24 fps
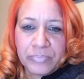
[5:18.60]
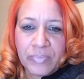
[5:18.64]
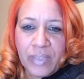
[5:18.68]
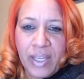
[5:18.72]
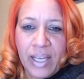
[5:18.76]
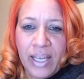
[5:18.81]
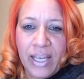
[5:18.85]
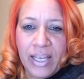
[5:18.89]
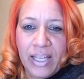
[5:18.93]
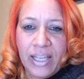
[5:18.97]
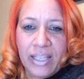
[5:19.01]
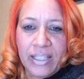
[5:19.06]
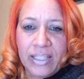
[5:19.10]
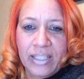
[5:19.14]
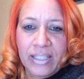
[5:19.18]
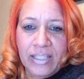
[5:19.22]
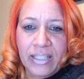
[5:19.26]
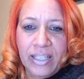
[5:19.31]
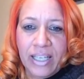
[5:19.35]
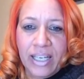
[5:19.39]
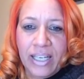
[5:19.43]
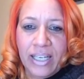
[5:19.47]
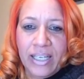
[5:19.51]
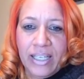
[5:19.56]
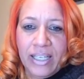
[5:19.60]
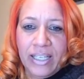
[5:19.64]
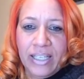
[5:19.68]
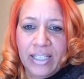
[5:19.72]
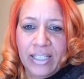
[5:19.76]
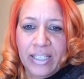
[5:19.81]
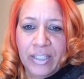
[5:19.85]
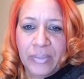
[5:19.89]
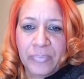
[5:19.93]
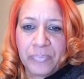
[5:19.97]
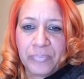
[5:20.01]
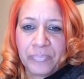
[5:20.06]
L.
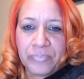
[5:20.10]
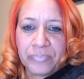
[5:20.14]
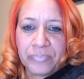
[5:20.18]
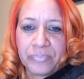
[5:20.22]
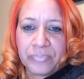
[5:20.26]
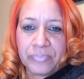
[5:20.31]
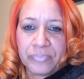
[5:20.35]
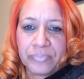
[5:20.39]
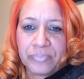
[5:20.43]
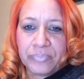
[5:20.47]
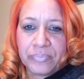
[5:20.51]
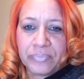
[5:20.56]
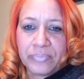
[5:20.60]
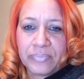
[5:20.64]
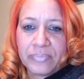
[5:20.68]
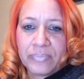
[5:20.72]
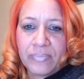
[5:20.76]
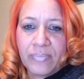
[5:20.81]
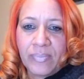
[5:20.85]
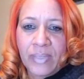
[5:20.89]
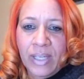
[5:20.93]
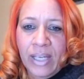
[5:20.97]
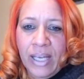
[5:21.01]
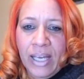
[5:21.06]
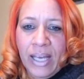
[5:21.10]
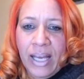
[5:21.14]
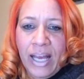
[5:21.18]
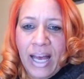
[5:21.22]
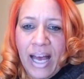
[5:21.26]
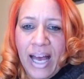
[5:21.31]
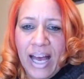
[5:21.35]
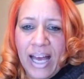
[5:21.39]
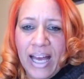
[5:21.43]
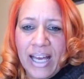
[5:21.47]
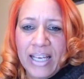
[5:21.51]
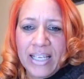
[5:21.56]
Elaine.
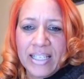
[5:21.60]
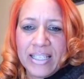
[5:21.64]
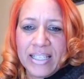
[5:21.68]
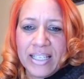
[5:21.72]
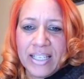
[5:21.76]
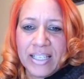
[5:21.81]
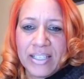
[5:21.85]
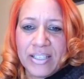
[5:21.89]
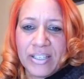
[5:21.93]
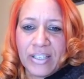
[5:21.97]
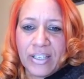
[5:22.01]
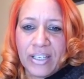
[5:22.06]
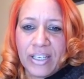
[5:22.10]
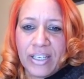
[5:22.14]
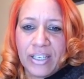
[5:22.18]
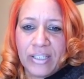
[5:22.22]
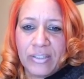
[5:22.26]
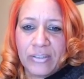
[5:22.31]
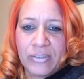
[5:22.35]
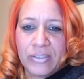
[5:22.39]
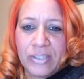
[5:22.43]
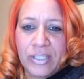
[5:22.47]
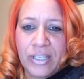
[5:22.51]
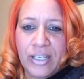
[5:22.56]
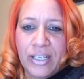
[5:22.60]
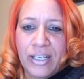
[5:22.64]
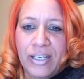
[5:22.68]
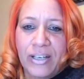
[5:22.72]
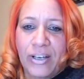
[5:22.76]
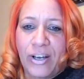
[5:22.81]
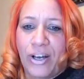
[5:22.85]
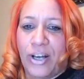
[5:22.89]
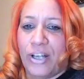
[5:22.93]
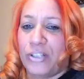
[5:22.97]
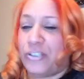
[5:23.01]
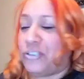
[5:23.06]
Hi, Sister Gilda.
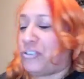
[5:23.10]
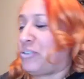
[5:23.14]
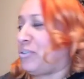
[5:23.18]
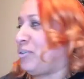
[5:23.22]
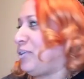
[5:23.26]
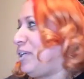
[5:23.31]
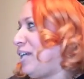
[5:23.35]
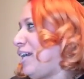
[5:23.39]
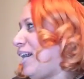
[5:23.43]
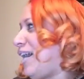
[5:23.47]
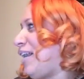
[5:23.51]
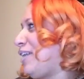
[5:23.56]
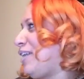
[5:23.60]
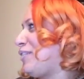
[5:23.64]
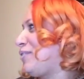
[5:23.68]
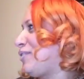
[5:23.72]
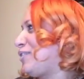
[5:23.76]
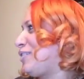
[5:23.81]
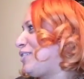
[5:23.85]
All Troy Oliver